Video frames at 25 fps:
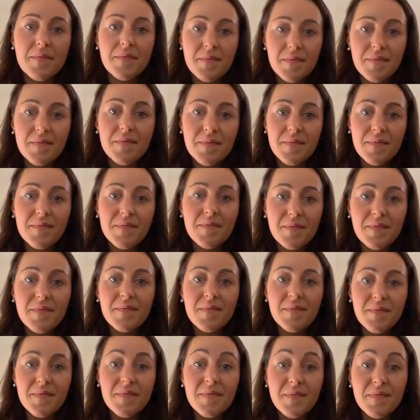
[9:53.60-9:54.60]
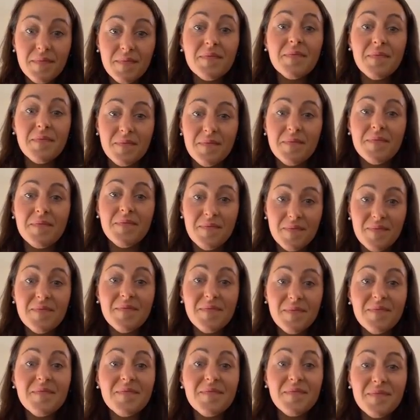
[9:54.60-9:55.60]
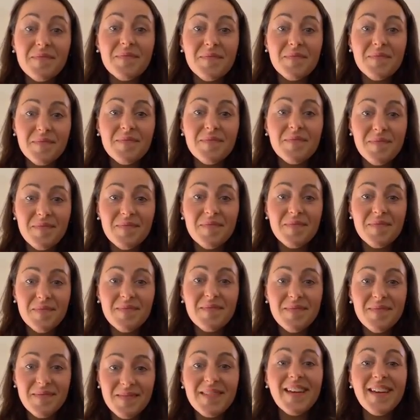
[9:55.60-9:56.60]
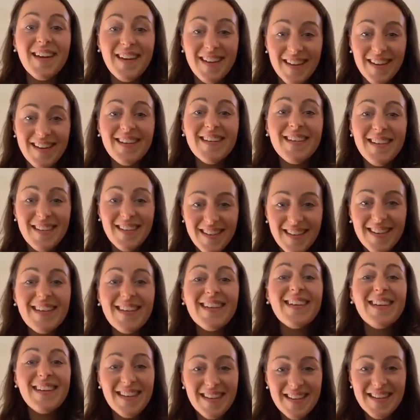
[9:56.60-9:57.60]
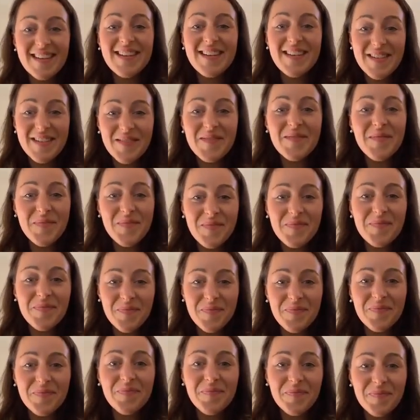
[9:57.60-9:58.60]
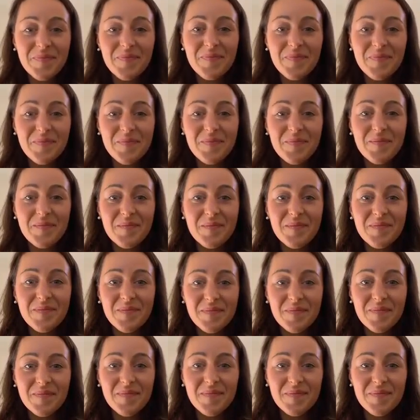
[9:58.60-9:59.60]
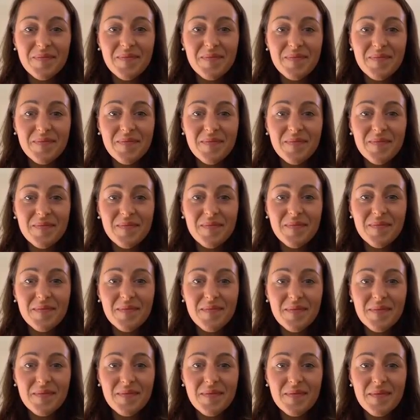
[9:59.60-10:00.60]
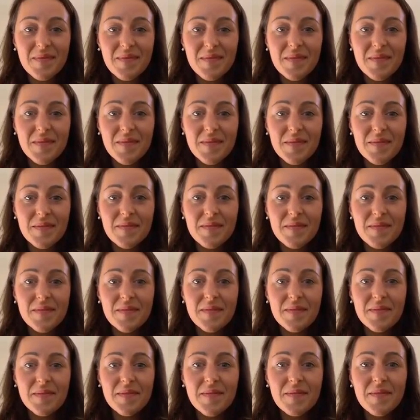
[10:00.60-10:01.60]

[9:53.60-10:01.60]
No words are spoken by the person on screen.